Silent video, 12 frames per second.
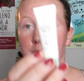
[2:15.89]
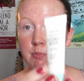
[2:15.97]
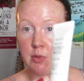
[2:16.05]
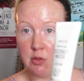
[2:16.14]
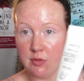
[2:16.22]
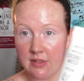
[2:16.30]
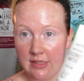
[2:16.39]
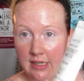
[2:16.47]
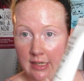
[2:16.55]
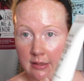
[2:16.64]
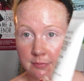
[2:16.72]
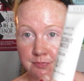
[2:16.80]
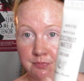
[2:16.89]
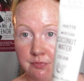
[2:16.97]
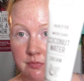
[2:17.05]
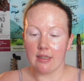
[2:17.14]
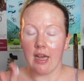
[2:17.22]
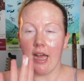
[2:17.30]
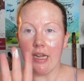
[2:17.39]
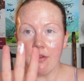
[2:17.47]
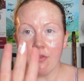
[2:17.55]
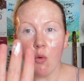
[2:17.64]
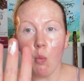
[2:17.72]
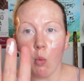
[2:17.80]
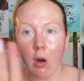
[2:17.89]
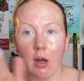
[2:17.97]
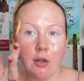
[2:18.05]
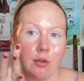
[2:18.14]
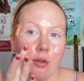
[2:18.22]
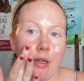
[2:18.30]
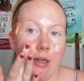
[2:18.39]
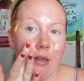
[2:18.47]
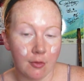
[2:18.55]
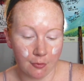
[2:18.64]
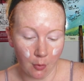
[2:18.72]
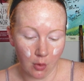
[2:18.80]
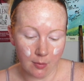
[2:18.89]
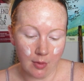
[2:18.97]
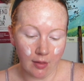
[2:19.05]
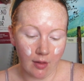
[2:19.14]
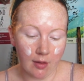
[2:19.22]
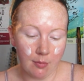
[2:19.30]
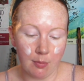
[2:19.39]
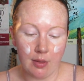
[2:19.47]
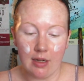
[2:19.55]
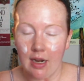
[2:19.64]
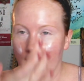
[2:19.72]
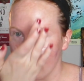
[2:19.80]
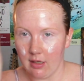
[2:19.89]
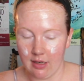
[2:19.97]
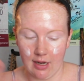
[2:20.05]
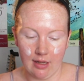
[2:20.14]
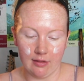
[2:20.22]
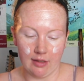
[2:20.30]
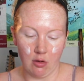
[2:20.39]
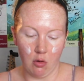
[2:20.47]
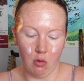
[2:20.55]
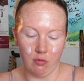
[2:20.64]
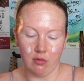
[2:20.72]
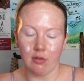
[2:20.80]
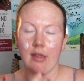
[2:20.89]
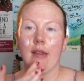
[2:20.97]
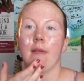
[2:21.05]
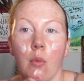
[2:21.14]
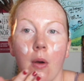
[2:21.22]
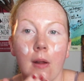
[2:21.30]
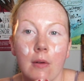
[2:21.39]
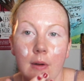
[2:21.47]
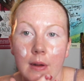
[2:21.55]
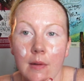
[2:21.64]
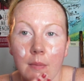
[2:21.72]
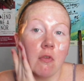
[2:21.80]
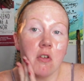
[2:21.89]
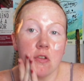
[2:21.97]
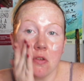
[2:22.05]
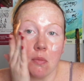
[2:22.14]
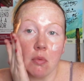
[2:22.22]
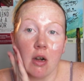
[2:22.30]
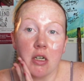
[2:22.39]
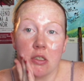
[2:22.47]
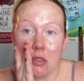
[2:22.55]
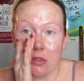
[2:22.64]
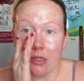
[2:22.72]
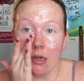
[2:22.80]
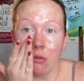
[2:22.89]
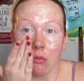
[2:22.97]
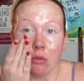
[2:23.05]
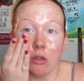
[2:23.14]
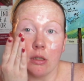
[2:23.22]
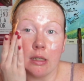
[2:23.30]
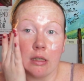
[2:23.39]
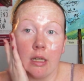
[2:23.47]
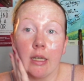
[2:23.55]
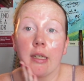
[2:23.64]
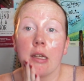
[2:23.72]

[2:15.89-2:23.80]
Boosting. Kind of a watery formula, but not like overly watery. First impressions, I really like